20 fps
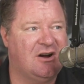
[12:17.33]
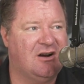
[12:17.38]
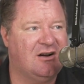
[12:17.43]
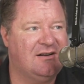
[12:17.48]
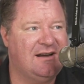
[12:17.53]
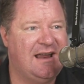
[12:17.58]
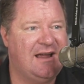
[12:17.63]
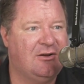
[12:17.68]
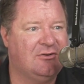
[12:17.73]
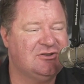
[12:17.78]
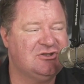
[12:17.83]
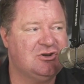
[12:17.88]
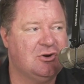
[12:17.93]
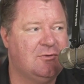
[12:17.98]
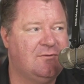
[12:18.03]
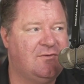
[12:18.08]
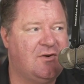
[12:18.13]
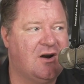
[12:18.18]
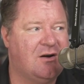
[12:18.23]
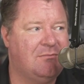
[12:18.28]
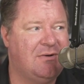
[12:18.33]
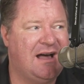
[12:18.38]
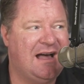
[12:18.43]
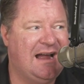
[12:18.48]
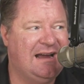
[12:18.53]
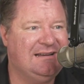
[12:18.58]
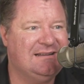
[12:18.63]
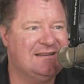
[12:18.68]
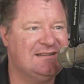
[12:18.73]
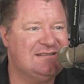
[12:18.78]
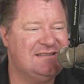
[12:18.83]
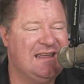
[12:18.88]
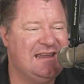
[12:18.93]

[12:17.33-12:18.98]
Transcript: are now so far behind us,